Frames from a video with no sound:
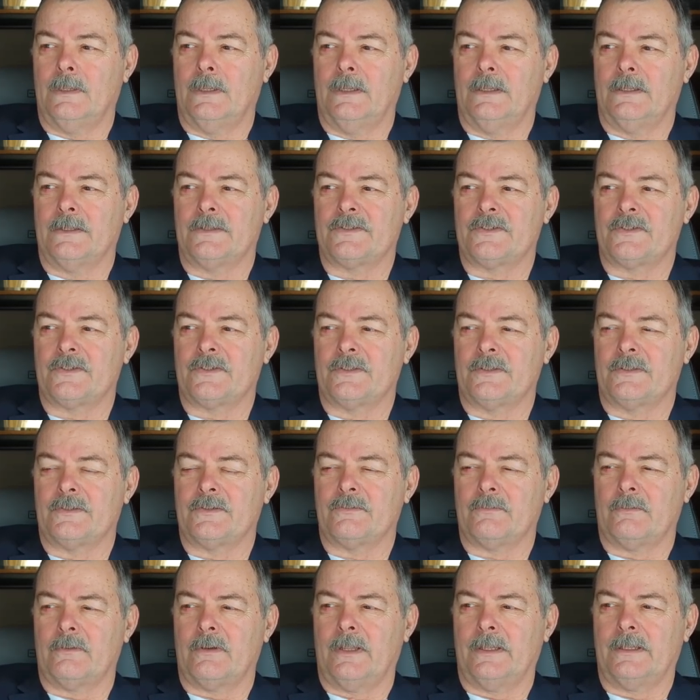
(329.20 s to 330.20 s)
And it's
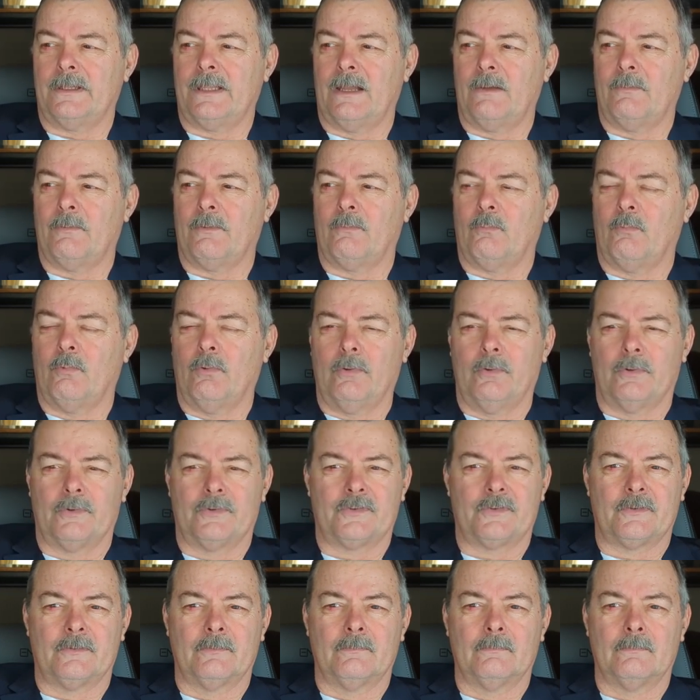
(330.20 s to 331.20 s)
sort of like that with
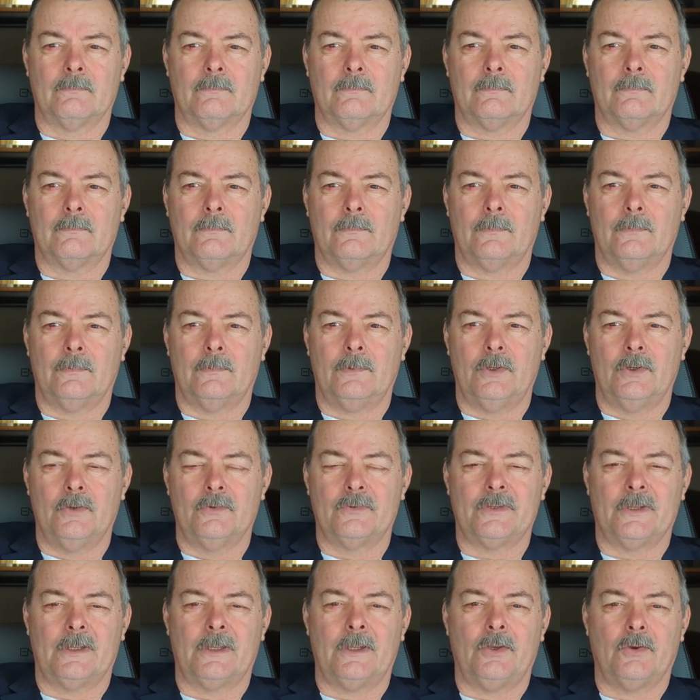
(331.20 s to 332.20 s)
words,
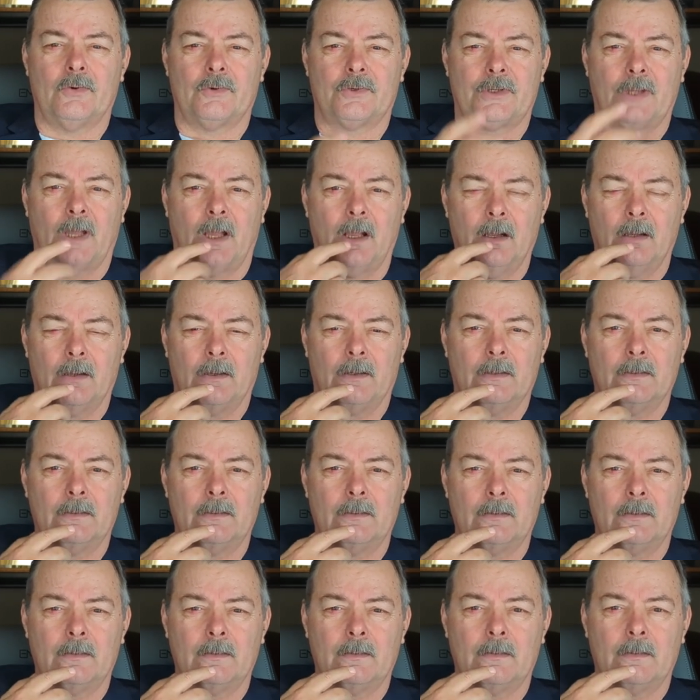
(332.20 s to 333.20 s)
using your tongue,
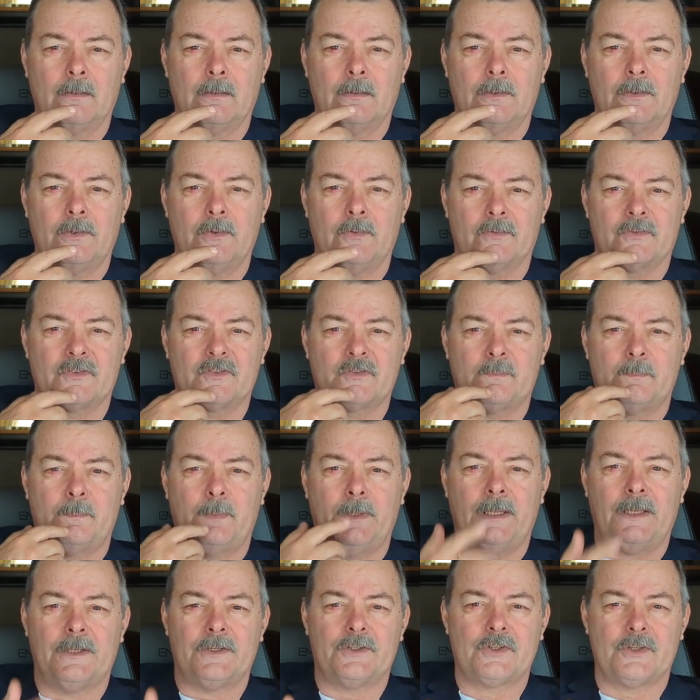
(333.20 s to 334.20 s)
your
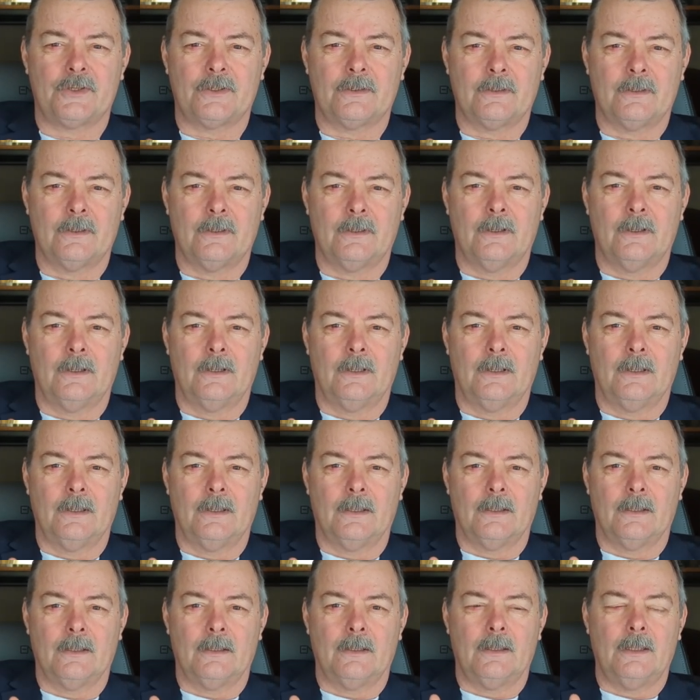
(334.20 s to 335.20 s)
speech,
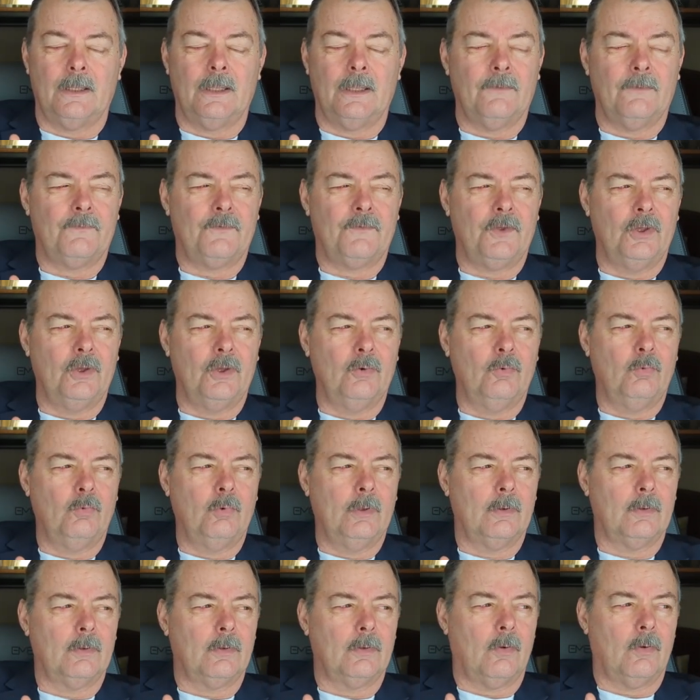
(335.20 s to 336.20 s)
if you
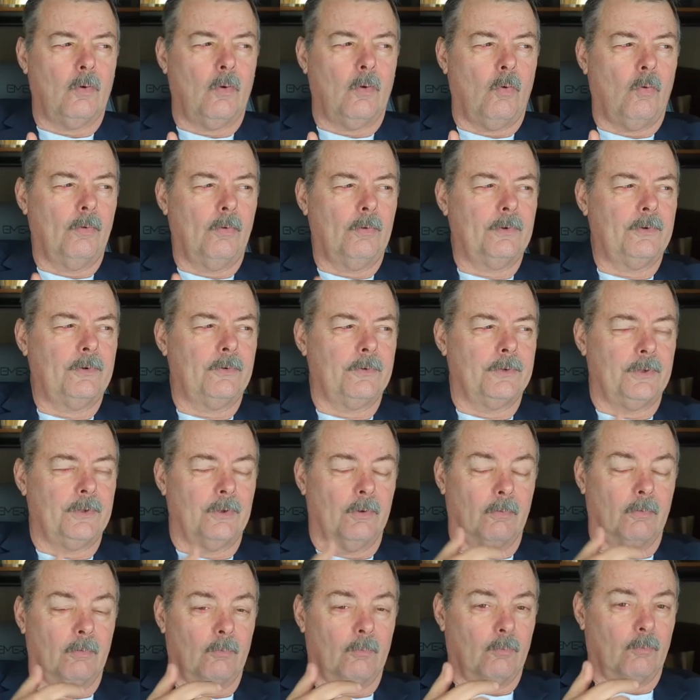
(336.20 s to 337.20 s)
will order
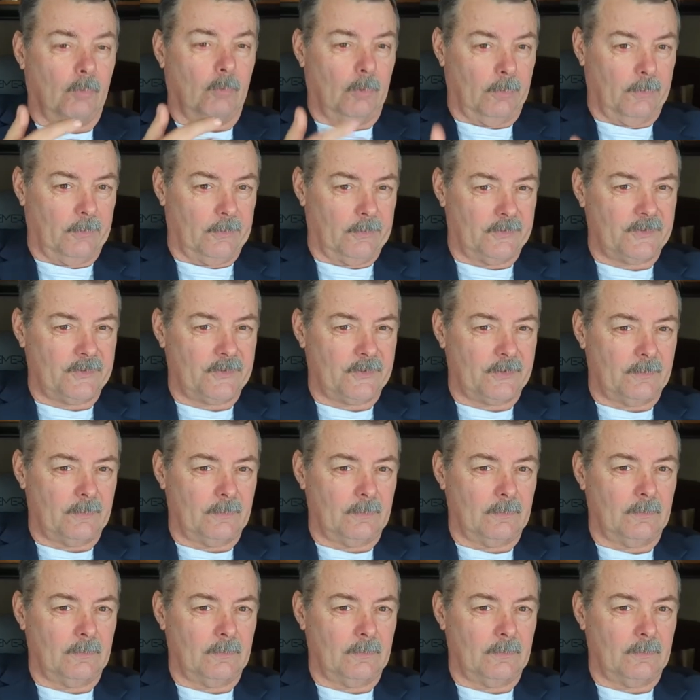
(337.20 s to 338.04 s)
your words,